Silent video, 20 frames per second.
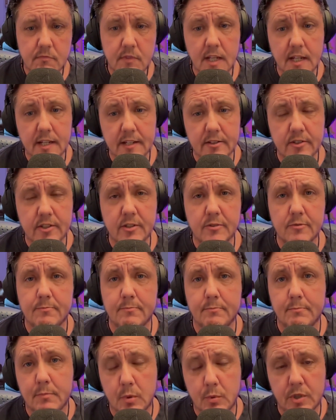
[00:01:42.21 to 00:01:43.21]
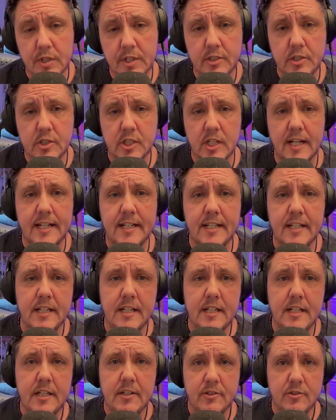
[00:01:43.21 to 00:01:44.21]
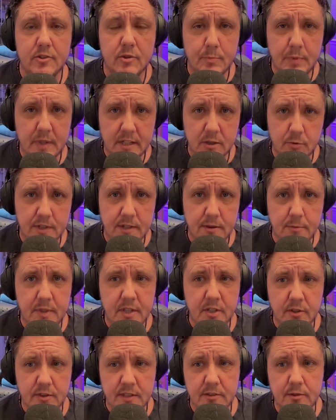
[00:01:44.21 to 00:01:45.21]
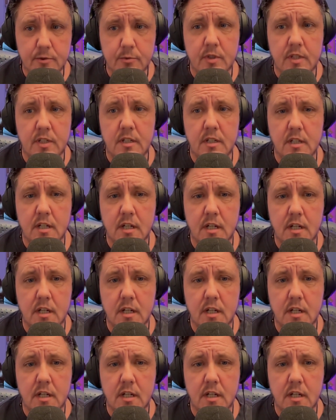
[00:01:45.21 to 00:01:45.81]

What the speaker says: I don't know, but we're going to try. So bear with me on this one.